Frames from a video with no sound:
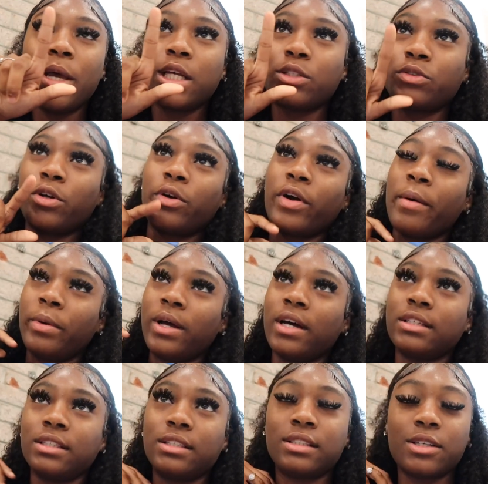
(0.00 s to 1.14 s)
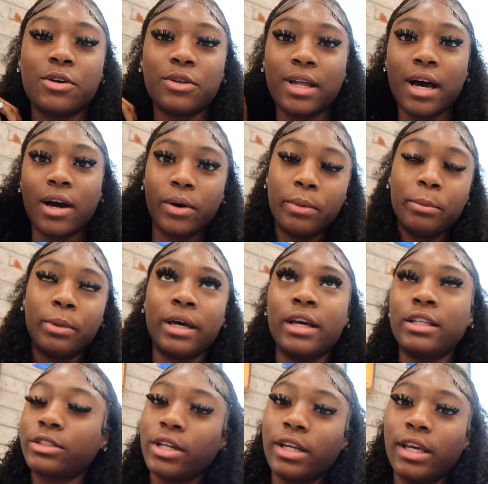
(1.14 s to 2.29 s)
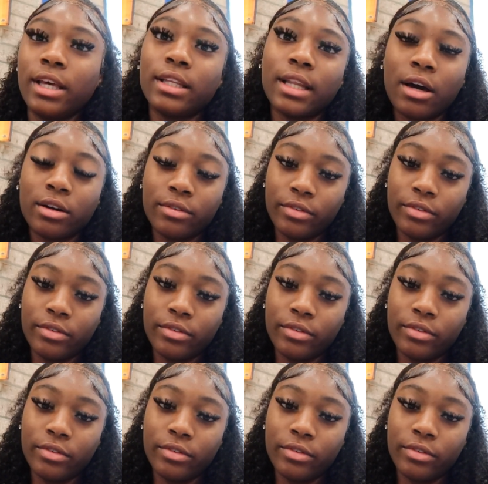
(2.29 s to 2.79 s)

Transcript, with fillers: Biggest regret because it's so loud, but it's gonna get louder